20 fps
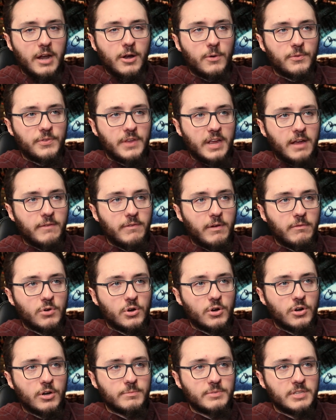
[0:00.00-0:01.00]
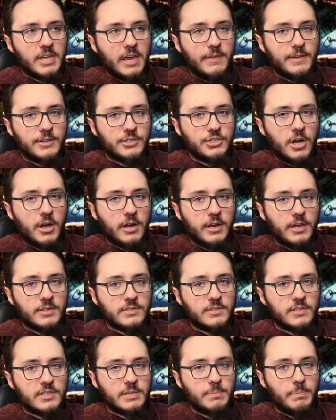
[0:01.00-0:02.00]
don't think I've ever heard him say that Johnny
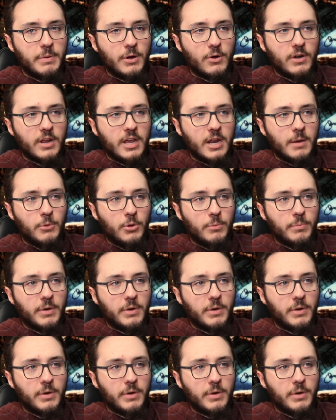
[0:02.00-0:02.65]
is his spirit animal,